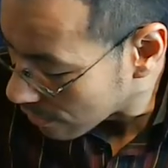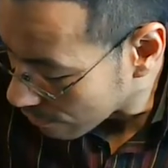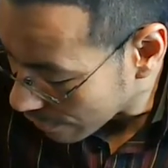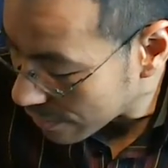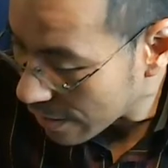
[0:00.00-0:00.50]

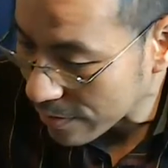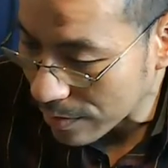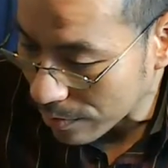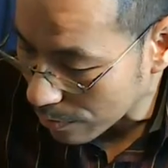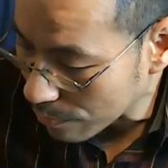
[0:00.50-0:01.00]
when there's
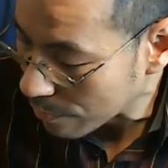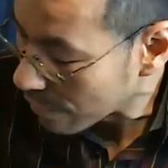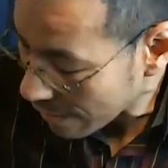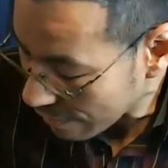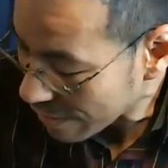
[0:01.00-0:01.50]
no hope,
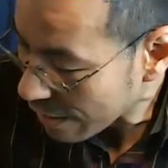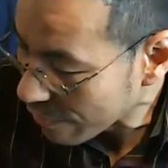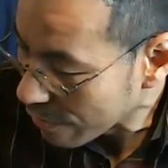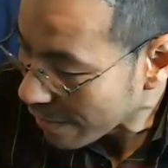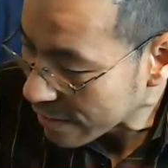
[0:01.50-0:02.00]

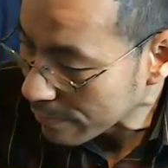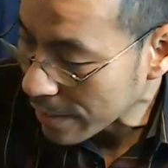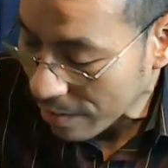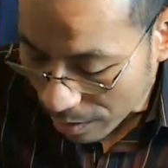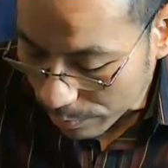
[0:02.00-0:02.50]
even when it seems
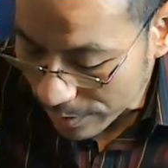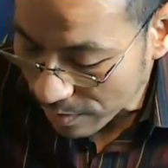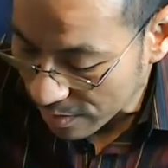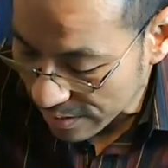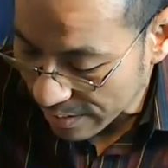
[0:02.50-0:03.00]
like all hope is
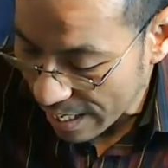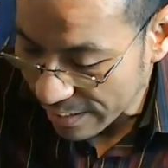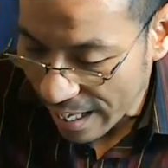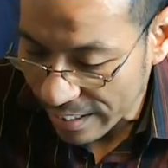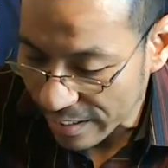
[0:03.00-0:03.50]
lost and
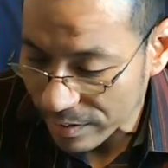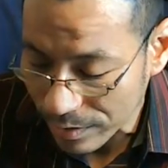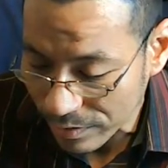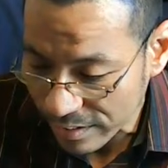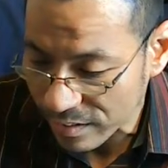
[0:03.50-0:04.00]
that there's
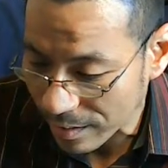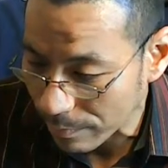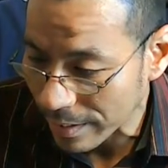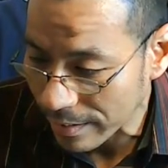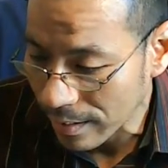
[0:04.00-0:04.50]
no reason to
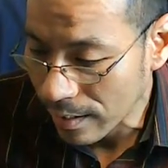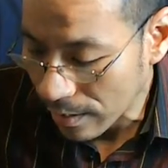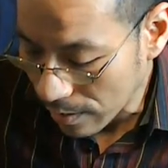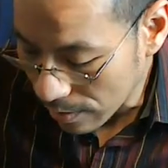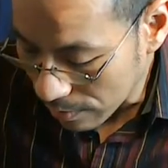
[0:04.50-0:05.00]
celebrate,
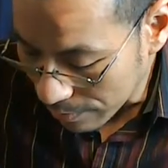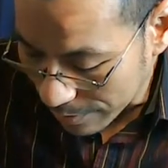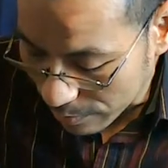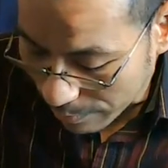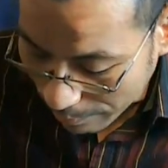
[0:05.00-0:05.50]
we
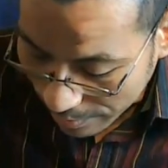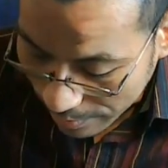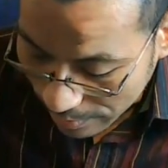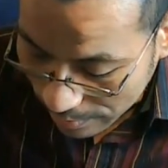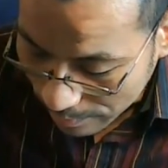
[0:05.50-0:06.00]
must
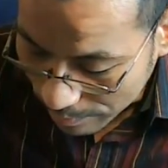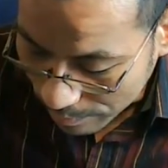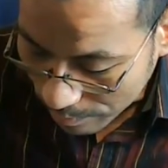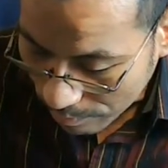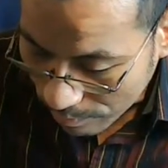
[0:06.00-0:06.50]
remember
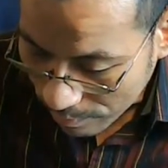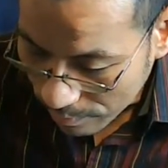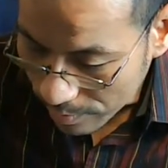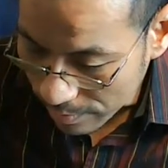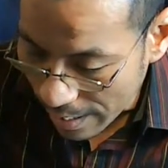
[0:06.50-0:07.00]

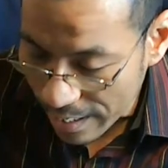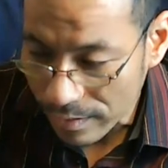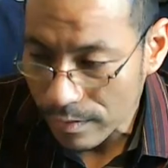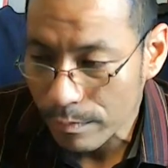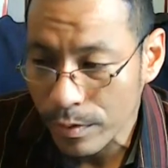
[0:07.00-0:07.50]
that
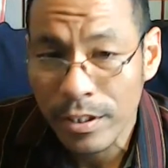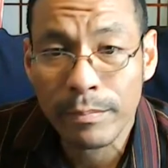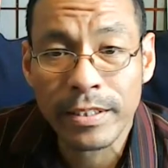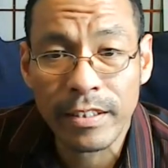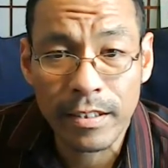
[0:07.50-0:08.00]

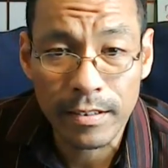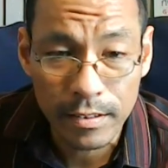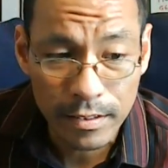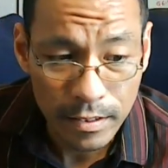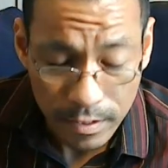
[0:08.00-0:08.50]
Purim is
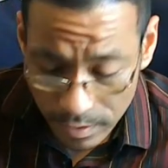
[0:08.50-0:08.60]
eternal.